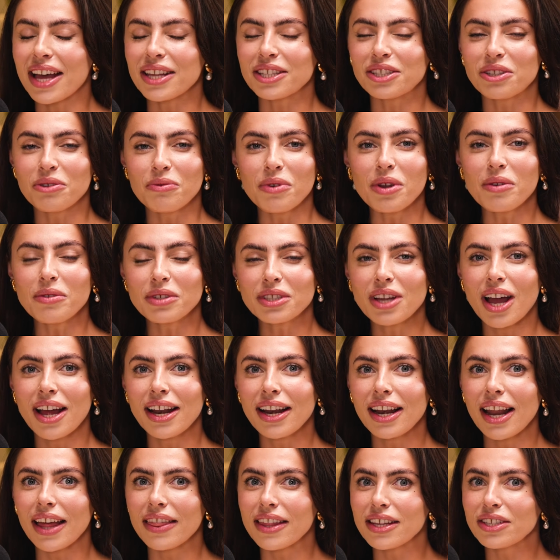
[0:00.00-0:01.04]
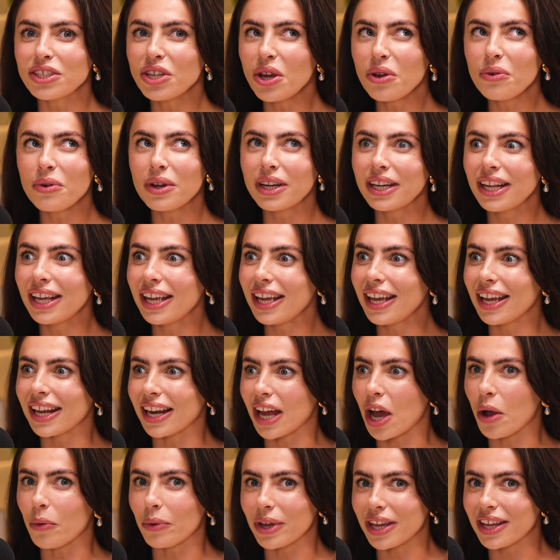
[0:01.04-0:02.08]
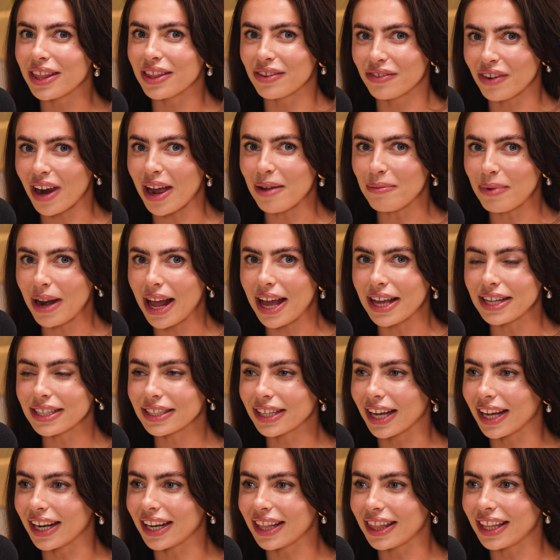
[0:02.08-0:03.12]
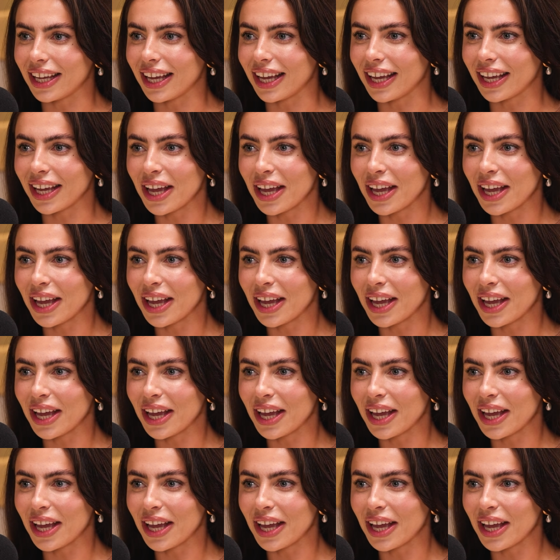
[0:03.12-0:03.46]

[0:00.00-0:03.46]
So we was kind of like, there's no one here. Like, are we in the right place kind of thing?